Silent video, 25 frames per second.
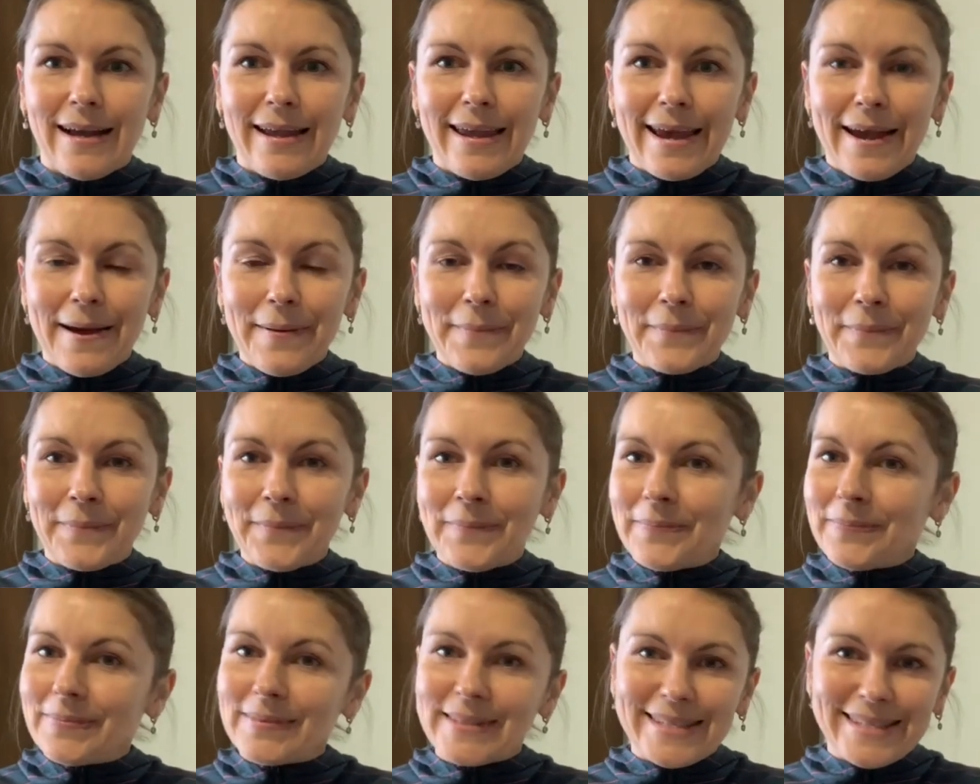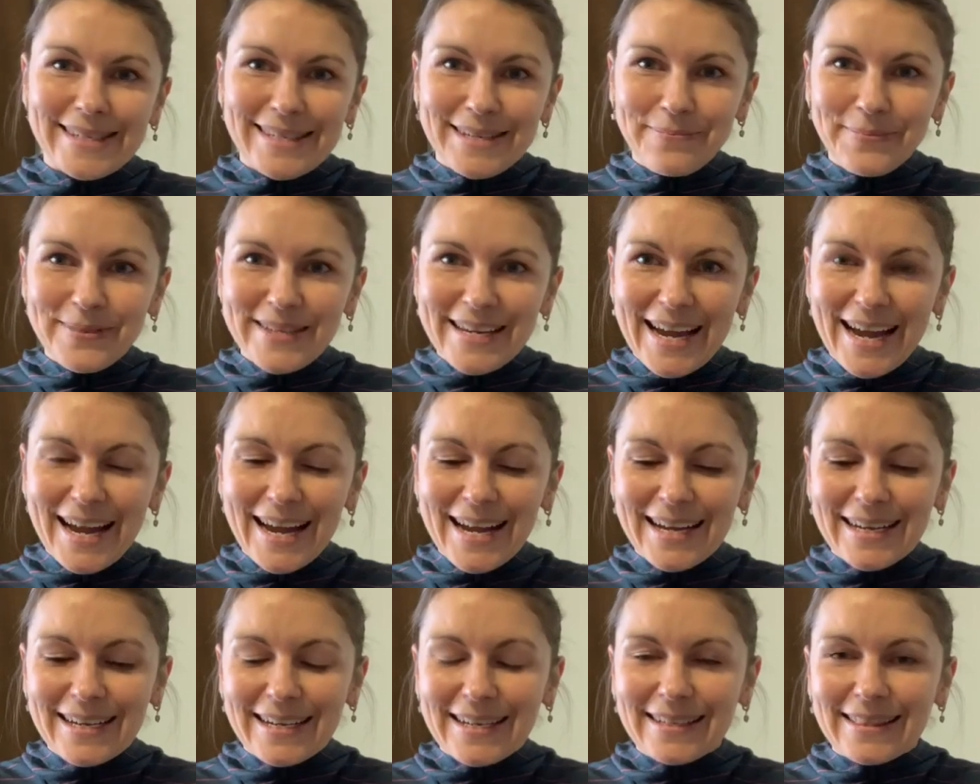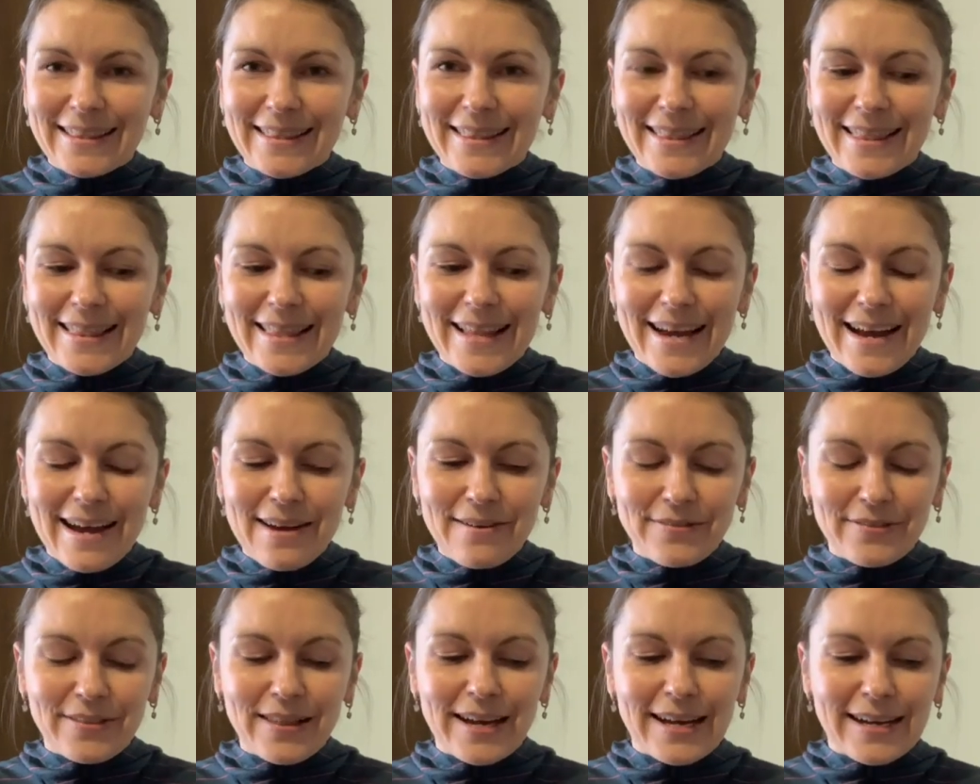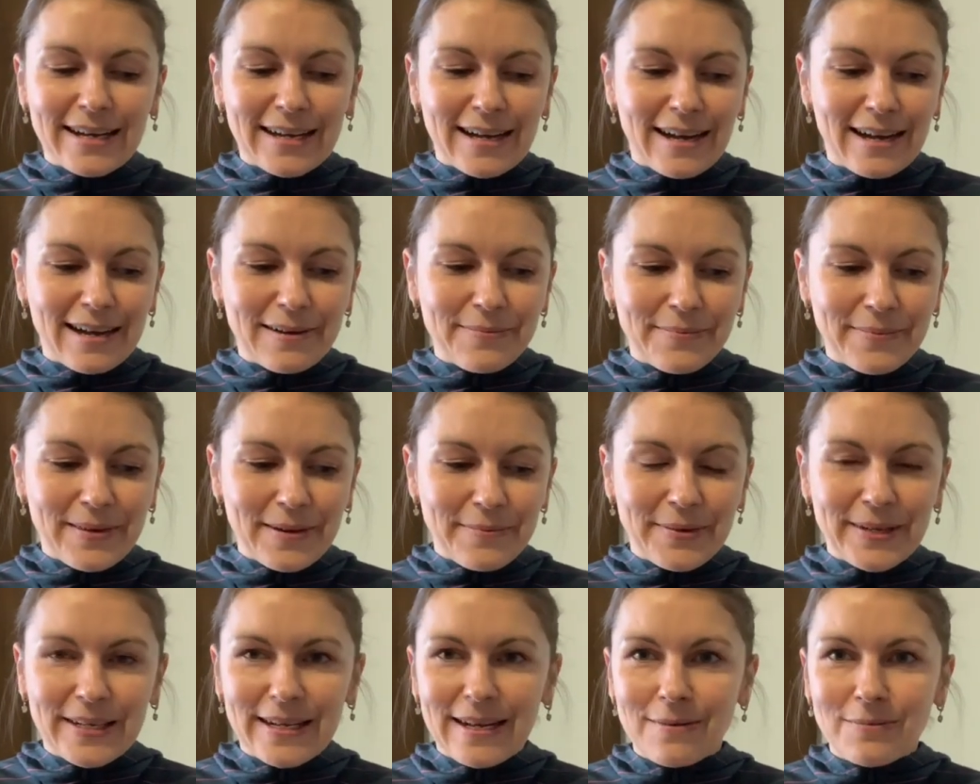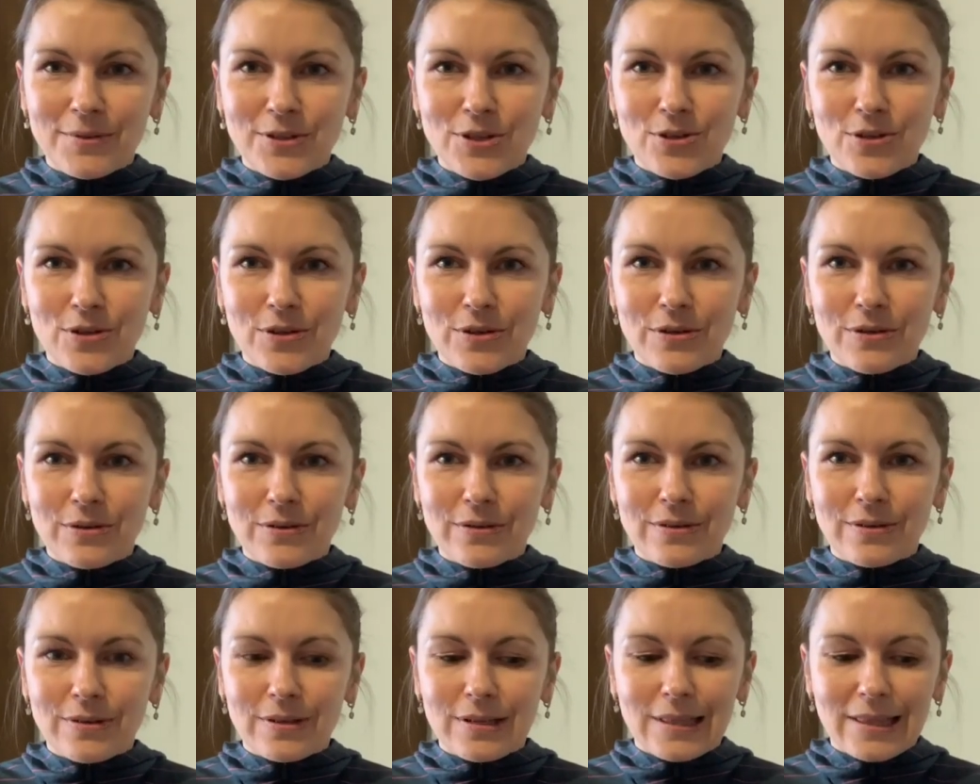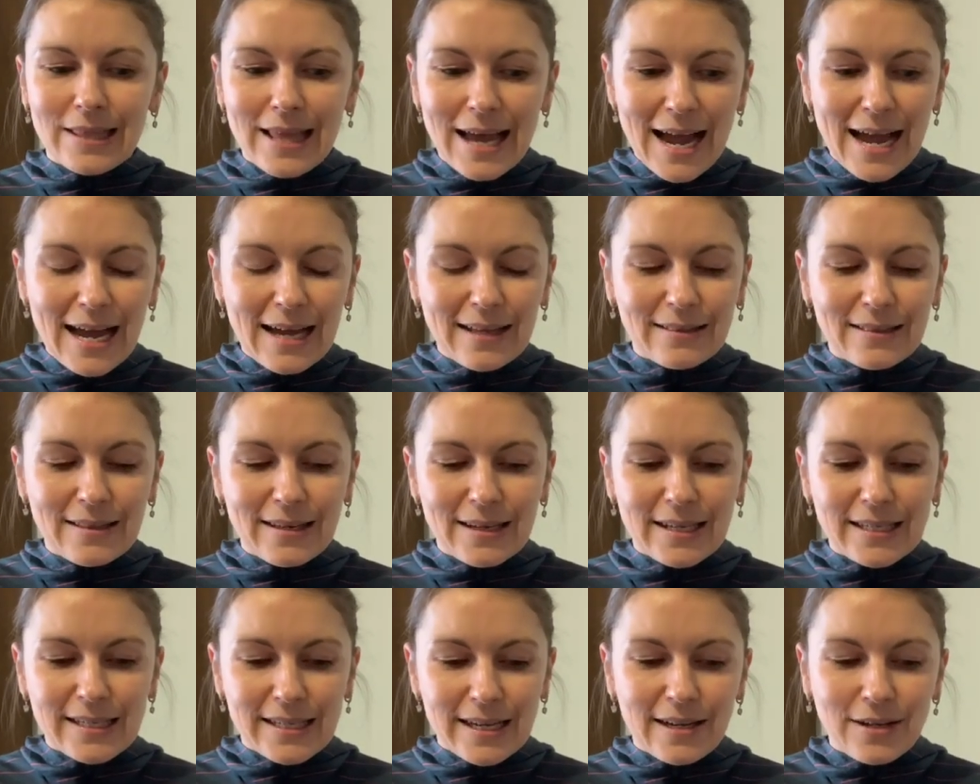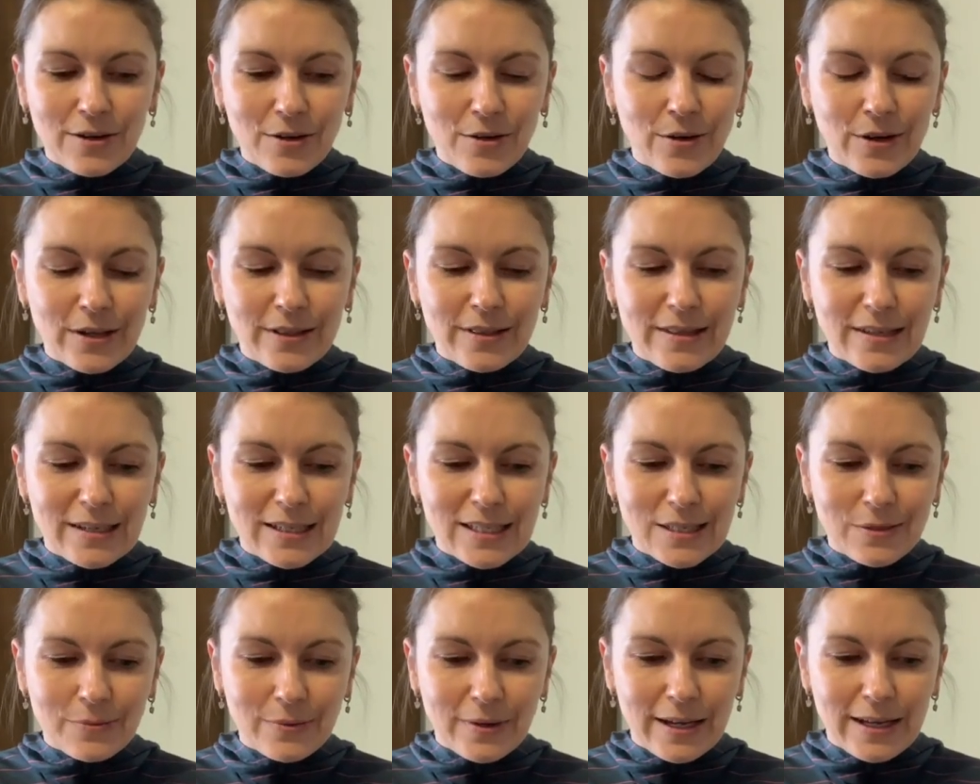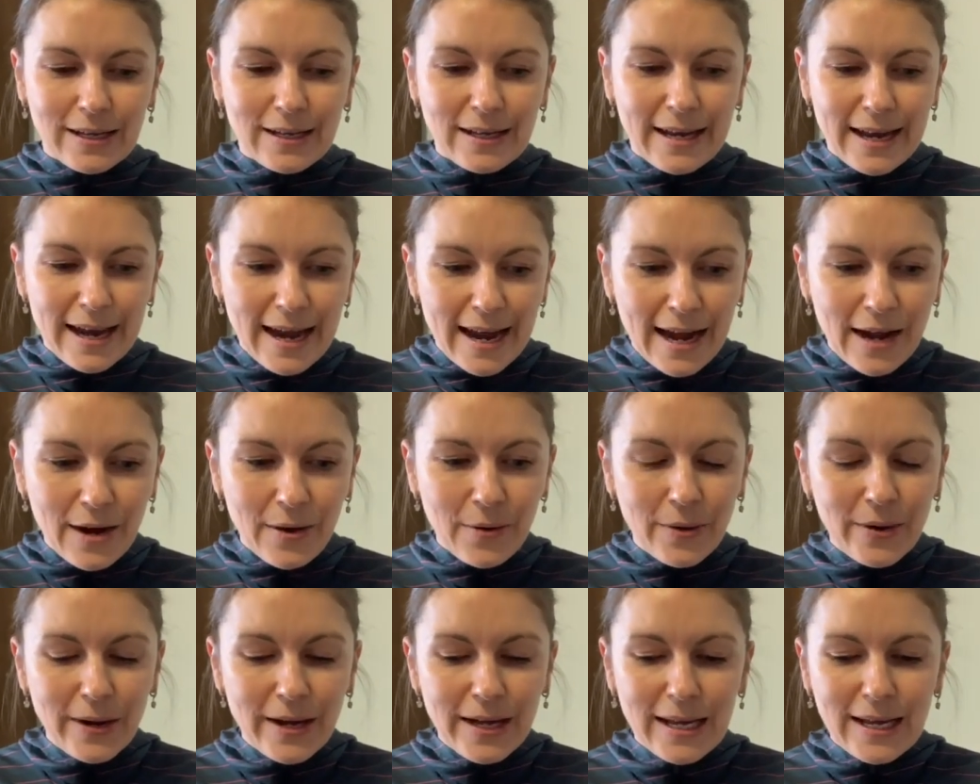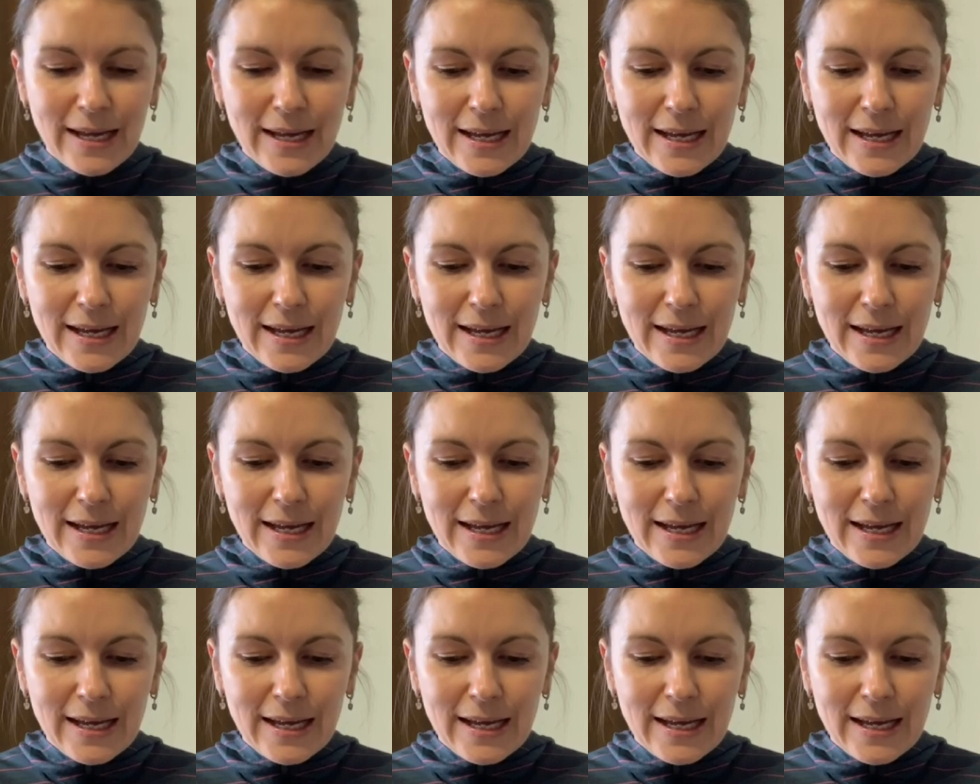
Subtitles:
Yep, deep deck, love, like I'm so glad that I got this one now,